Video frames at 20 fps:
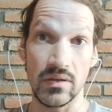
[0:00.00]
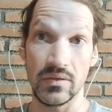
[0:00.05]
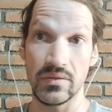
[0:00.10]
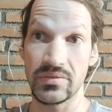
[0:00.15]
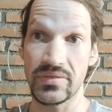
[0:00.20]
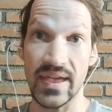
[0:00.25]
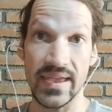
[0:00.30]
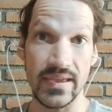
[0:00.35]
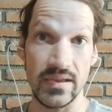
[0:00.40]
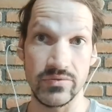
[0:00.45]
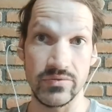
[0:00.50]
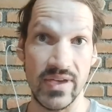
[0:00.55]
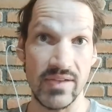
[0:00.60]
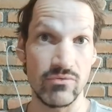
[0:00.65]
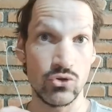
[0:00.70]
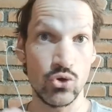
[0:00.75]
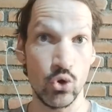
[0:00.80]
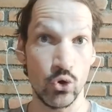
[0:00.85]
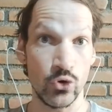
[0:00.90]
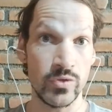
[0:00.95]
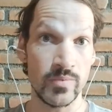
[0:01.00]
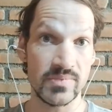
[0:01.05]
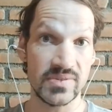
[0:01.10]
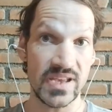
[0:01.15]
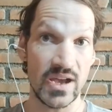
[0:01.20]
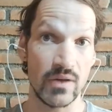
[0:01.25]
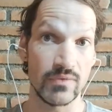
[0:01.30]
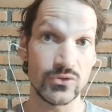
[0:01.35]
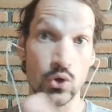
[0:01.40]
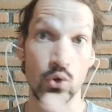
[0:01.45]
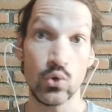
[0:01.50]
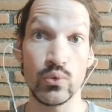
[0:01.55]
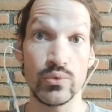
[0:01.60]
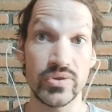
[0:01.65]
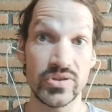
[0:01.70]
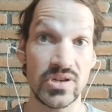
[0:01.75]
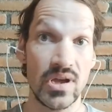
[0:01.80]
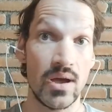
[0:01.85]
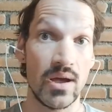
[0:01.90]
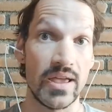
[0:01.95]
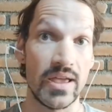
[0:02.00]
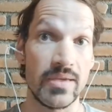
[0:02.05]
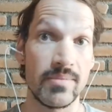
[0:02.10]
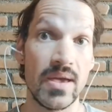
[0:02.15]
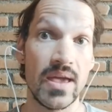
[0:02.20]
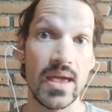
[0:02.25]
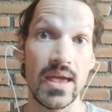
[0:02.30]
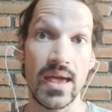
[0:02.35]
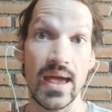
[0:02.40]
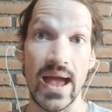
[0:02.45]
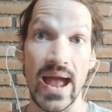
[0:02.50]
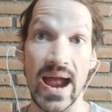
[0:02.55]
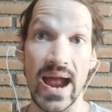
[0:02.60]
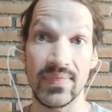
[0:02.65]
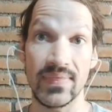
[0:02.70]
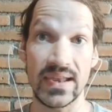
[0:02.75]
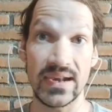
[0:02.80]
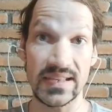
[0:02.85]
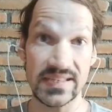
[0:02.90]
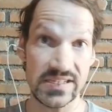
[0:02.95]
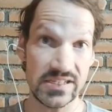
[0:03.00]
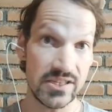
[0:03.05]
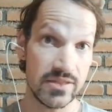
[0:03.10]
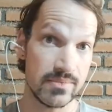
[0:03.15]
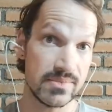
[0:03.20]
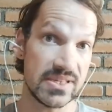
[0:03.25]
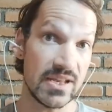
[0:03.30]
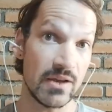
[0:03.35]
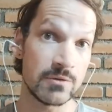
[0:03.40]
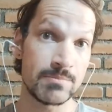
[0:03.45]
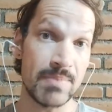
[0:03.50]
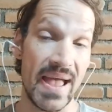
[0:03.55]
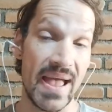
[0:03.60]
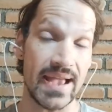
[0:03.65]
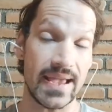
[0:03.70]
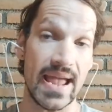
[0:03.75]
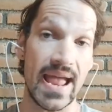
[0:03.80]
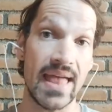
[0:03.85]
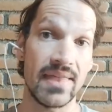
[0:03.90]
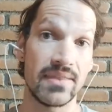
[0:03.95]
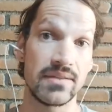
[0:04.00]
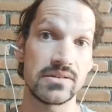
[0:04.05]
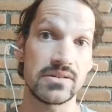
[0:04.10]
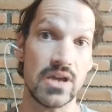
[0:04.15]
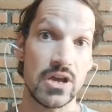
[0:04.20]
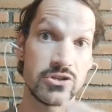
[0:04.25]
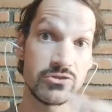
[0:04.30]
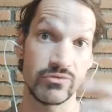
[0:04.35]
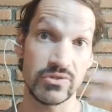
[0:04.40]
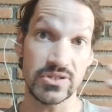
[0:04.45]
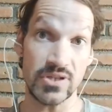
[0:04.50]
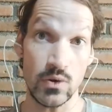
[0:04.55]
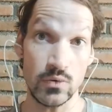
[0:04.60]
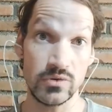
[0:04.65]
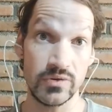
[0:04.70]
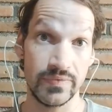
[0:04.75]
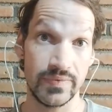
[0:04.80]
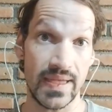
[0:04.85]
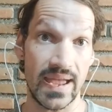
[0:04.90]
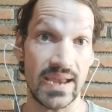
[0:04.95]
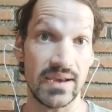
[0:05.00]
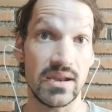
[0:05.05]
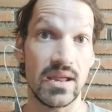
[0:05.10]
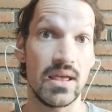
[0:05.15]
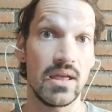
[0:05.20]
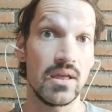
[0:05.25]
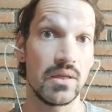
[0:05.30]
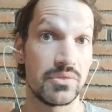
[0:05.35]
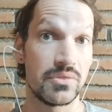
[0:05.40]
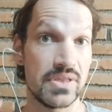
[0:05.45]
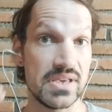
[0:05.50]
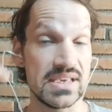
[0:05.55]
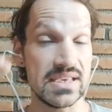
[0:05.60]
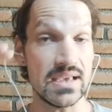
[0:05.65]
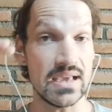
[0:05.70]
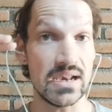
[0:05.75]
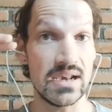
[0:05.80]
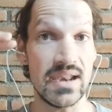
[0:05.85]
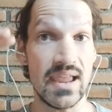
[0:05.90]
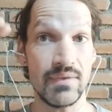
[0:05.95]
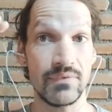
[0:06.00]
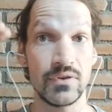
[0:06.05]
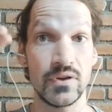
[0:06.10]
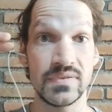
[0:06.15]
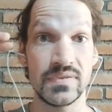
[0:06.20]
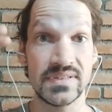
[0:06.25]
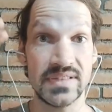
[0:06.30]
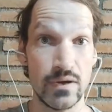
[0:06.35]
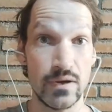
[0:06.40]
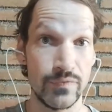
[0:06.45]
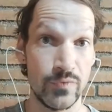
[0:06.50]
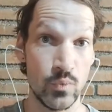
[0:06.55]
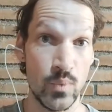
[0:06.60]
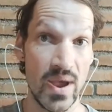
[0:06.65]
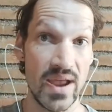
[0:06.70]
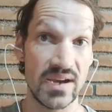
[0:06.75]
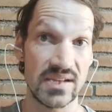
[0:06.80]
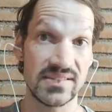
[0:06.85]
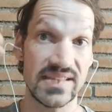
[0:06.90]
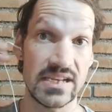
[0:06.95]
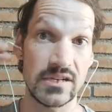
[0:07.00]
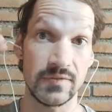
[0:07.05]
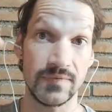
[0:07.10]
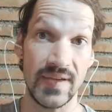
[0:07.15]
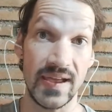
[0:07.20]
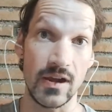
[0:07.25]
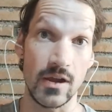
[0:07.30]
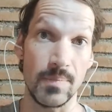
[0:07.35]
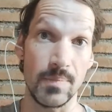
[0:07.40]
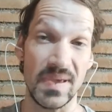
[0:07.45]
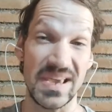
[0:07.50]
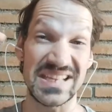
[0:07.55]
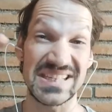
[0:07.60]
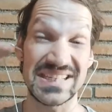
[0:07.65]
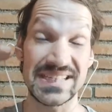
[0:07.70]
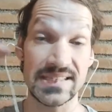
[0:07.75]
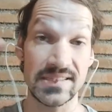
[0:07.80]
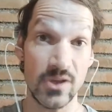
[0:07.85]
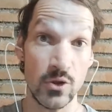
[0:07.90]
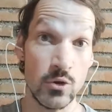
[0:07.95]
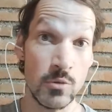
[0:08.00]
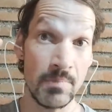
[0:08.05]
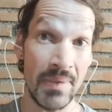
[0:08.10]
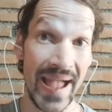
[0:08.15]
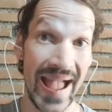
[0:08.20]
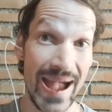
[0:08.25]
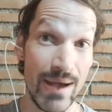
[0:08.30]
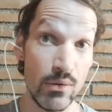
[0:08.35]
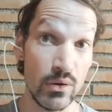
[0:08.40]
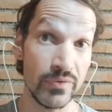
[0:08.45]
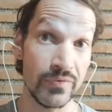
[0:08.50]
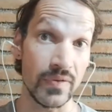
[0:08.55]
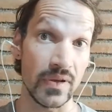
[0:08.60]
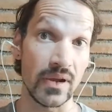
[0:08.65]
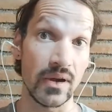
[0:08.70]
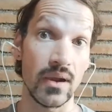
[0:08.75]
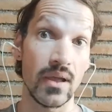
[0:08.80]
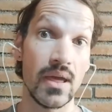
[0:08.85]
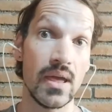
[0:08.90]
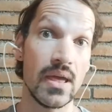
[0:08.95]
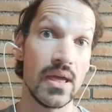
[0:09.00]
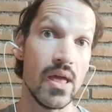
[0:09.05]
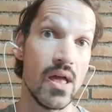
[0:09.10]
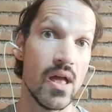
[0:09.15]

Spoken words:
they record themselves all the time and they listen to themselves back. And as a result of that, the level of self-awareness they develop is so powerful